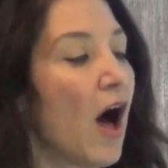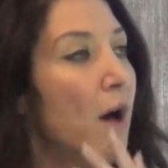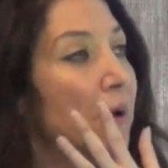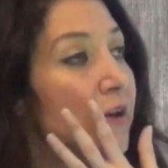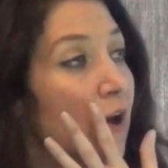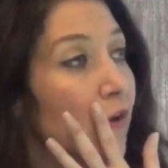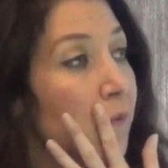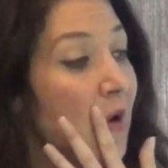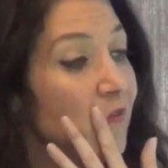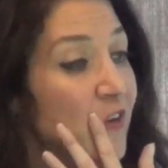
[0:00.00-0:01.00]

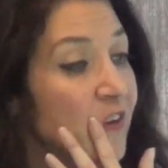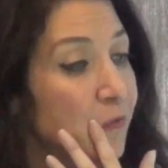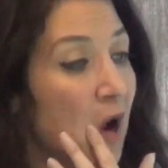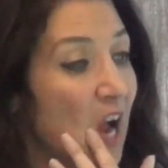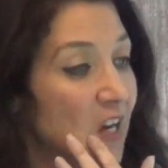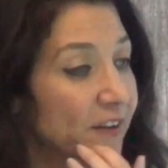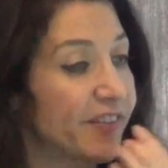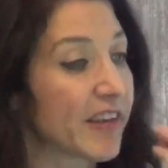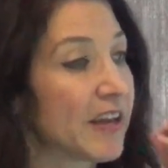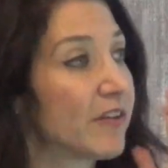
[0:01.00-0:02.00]
Another mindfulness
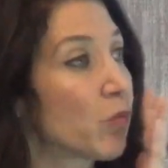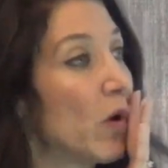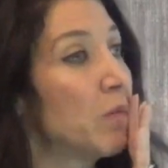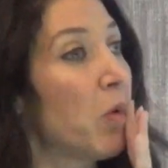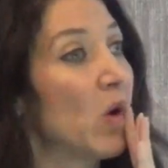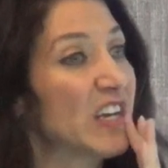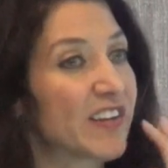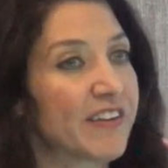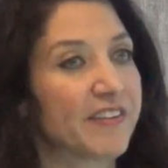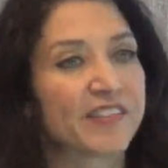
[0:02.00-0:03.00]
practice is
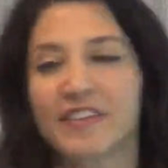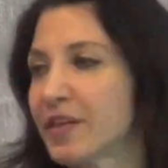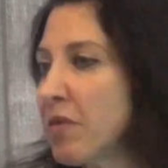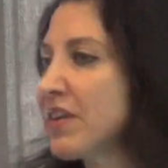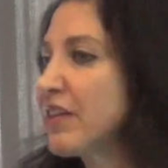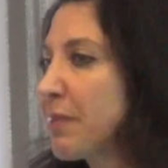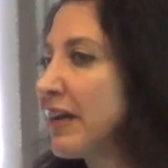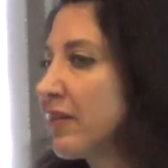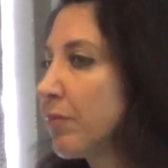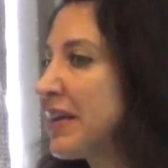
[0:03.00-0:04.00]
one-pointedness. And some of these
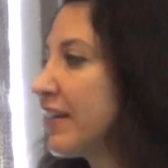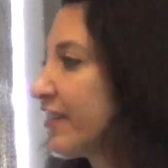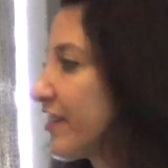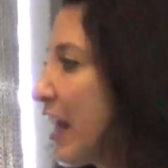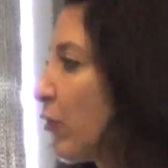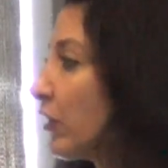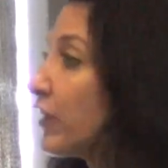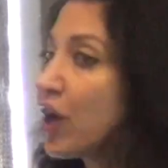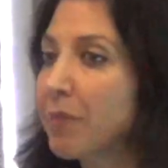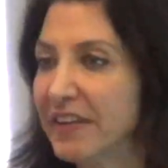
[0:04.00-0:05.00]
might begin to sound a
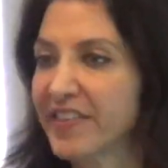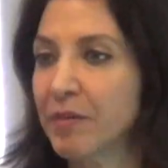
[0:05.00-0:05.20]
little bit